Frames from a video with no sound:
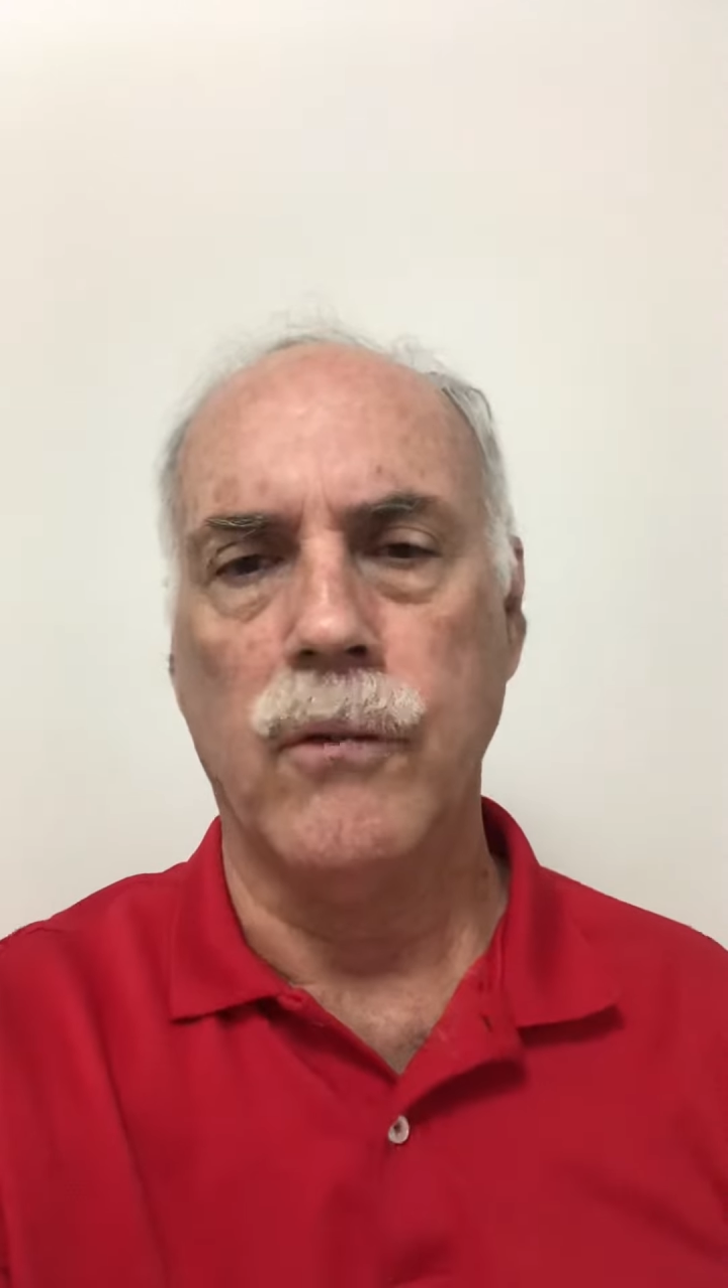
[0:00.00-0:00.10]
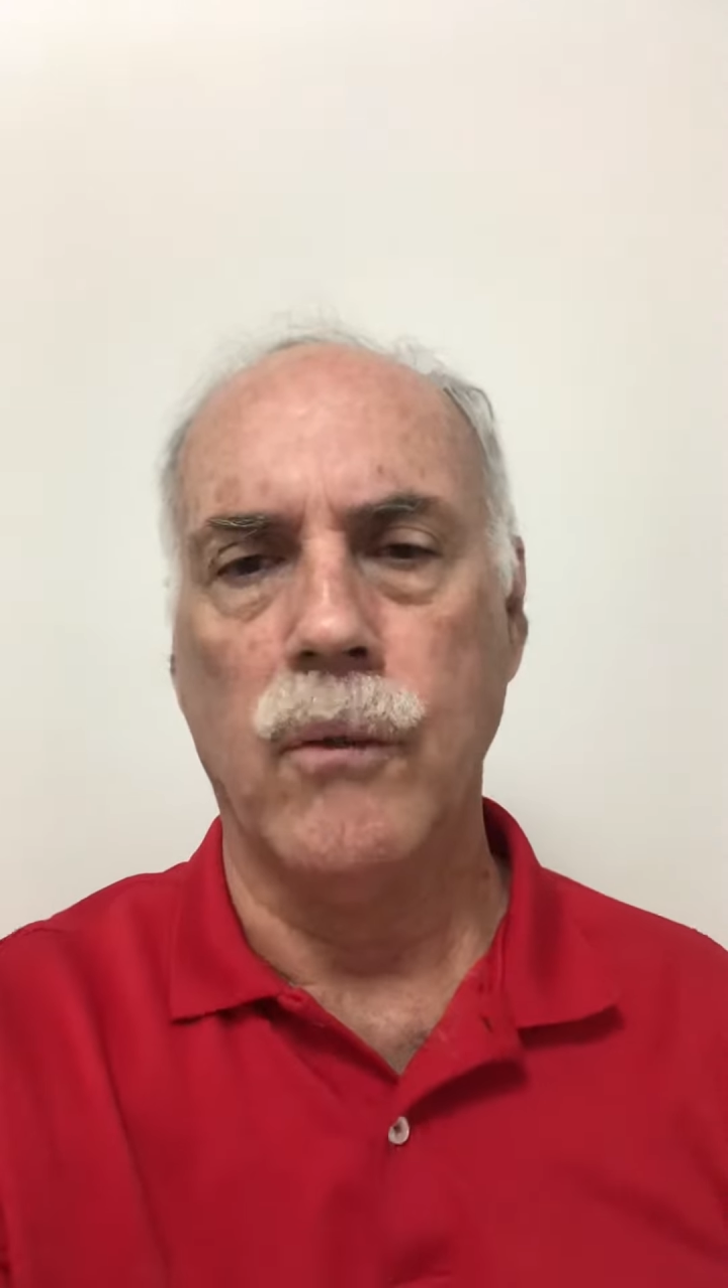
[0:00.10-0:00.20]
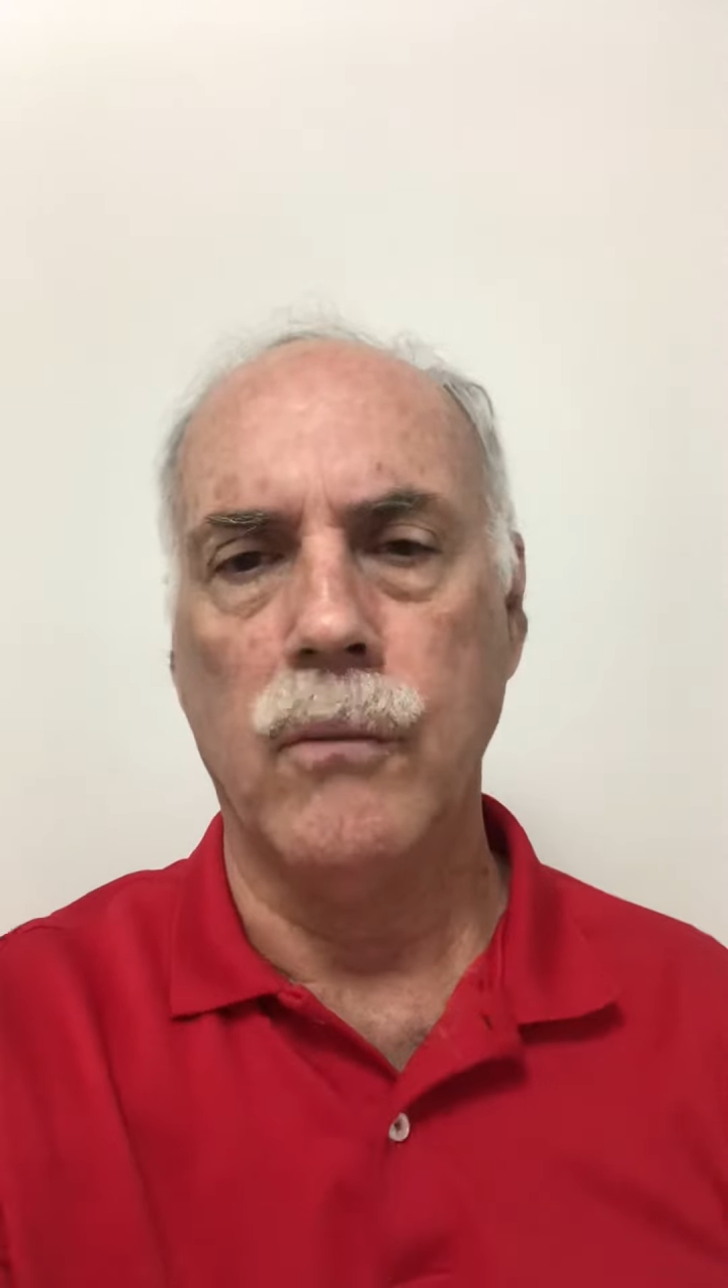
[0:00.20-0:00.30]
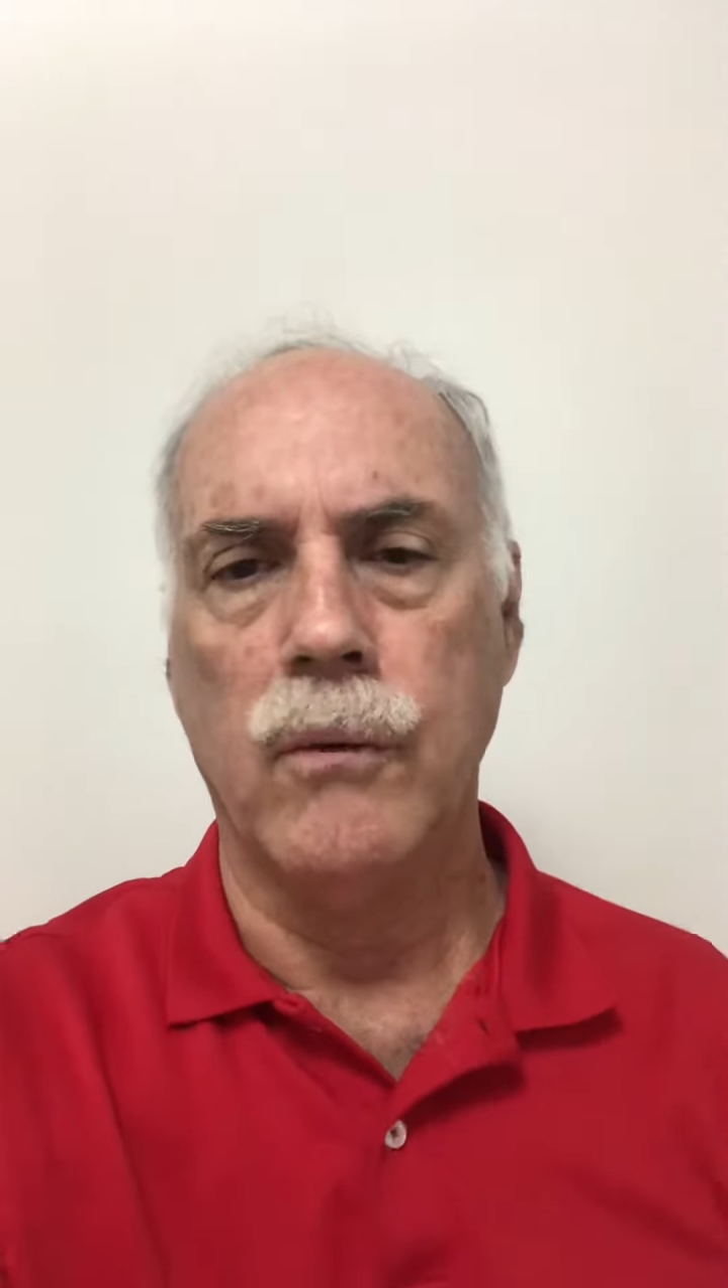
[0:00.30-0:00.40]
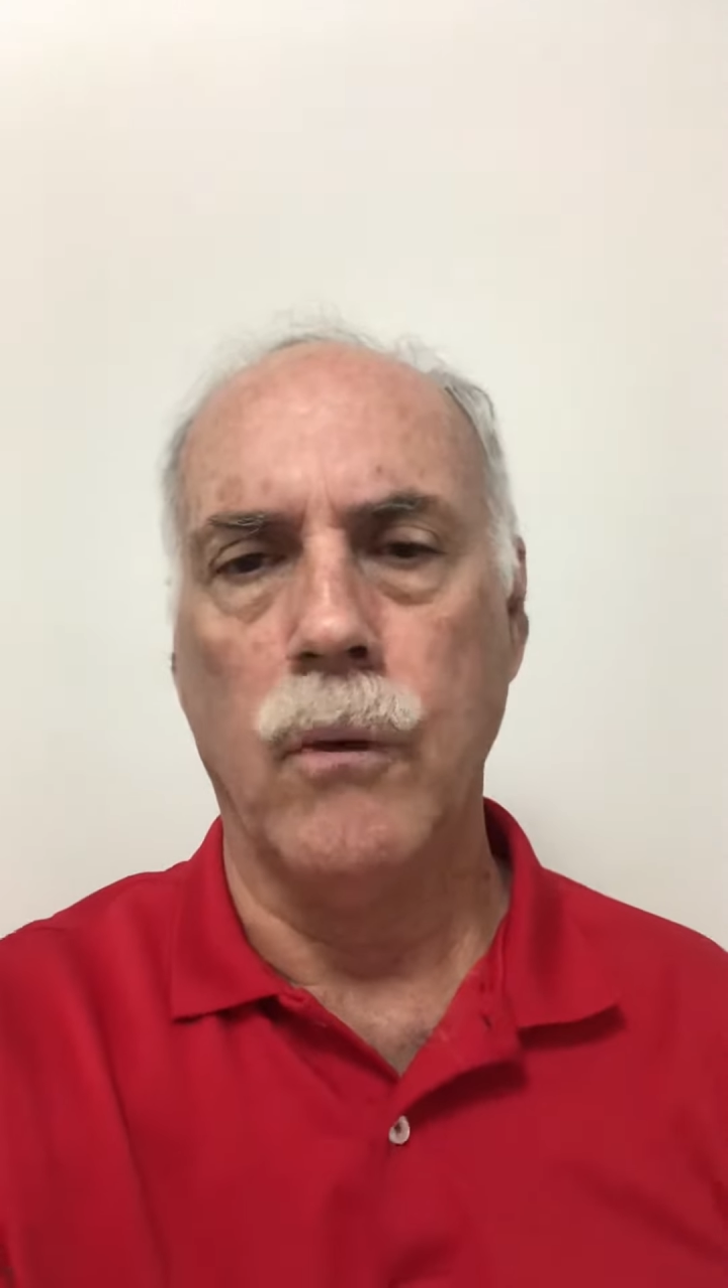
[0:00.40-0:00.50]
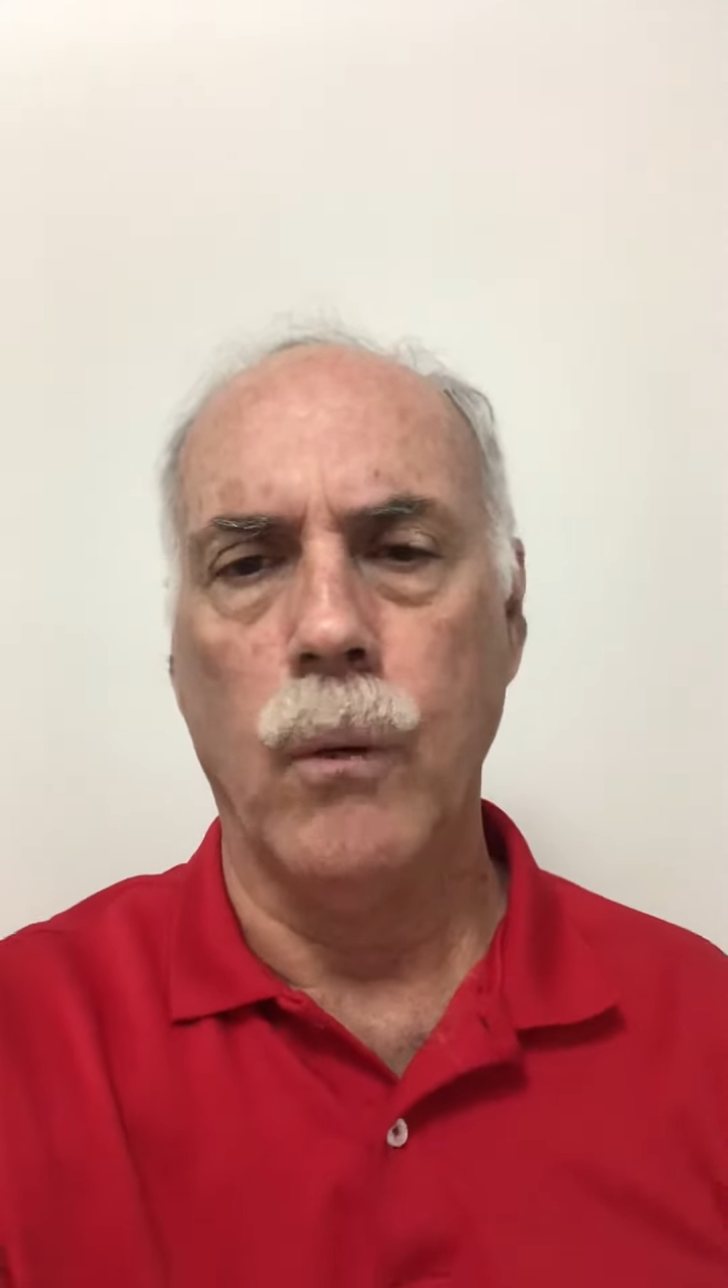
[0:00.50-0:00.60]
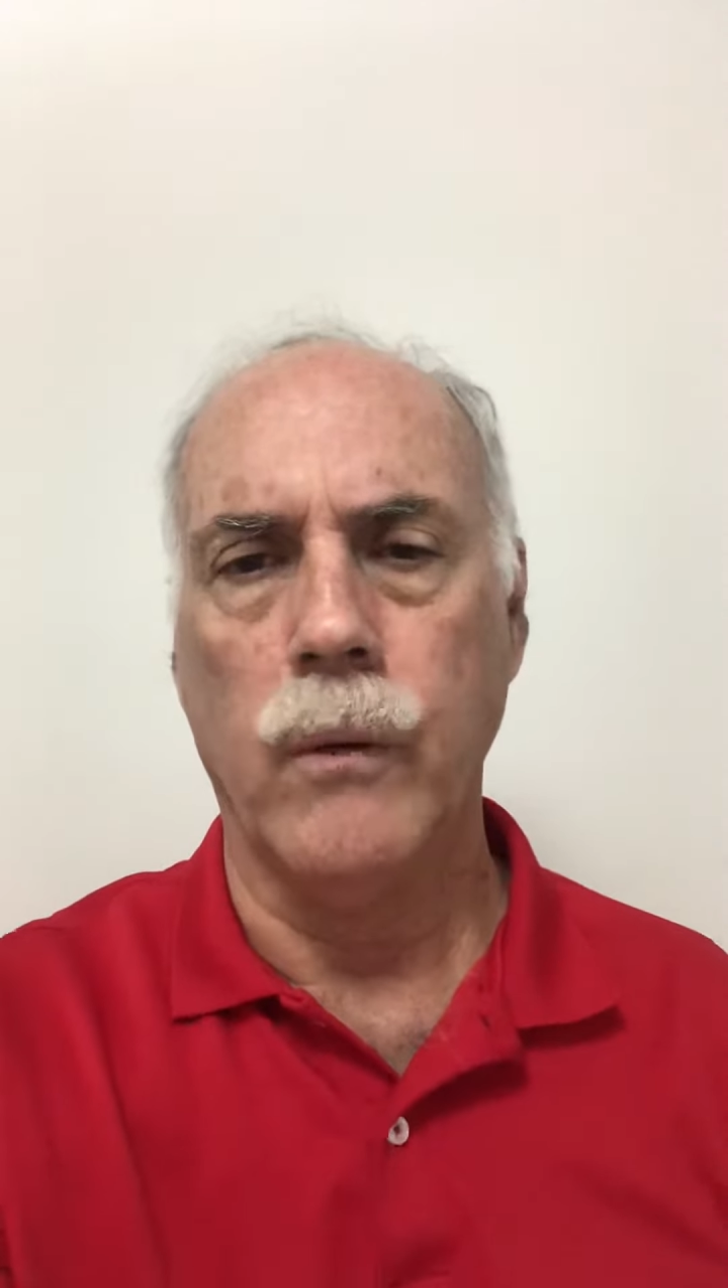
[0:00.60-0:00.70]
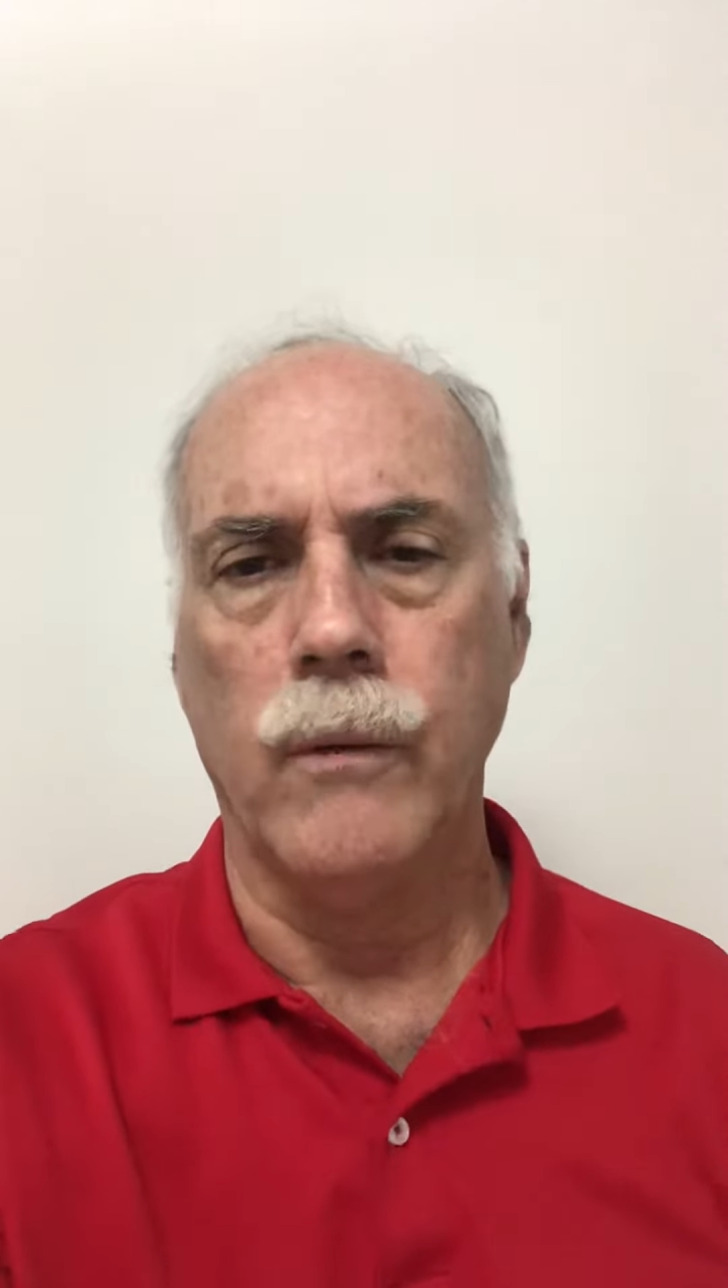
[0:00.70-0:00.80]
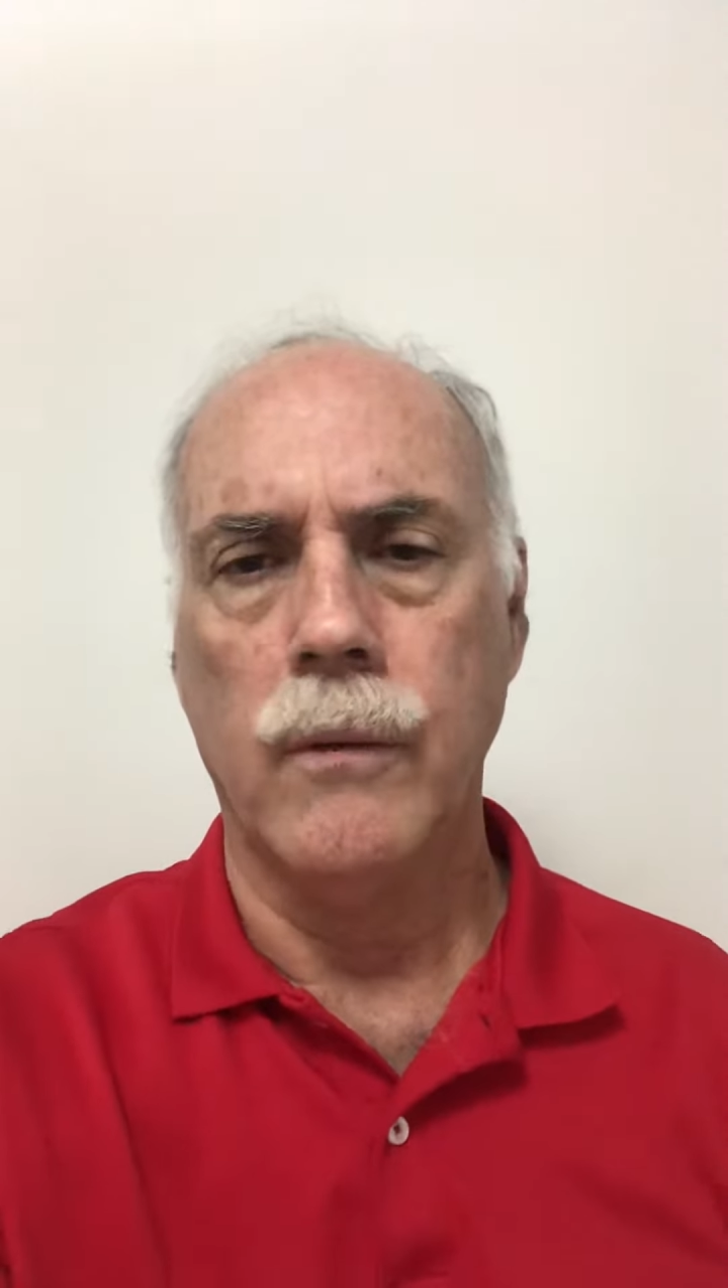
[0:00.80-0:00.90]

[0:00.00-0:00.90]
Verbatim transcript: own lawyer.